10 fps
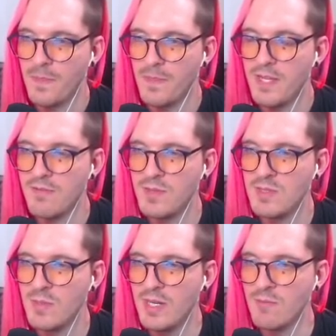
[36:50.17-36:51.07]
The difference
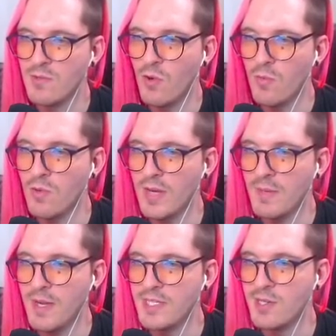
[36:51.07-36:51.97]
between normal
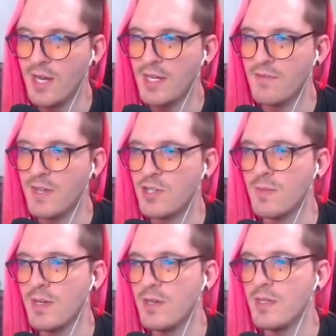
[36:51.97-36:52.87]
randomizer and adventure
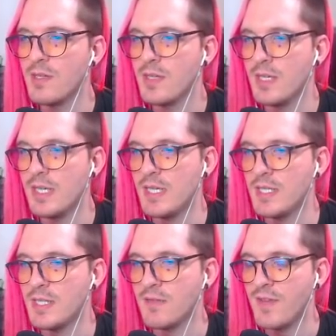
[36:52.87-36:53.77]
mode
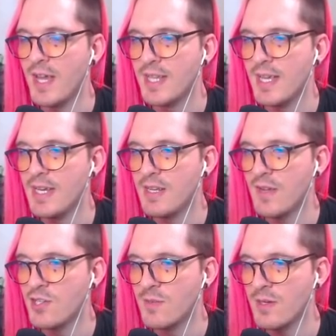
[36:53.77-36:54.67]
is the fact that in
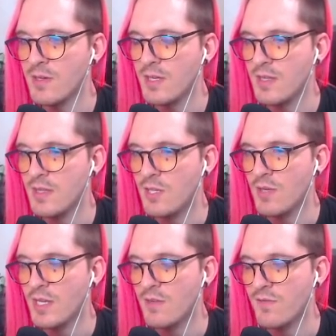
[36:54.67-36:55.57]
adventure mode, you
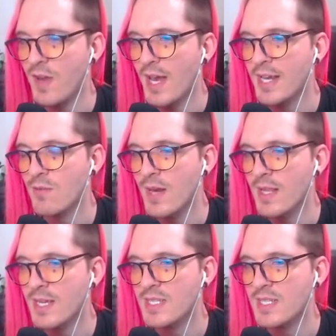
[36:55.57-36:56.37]
can find relics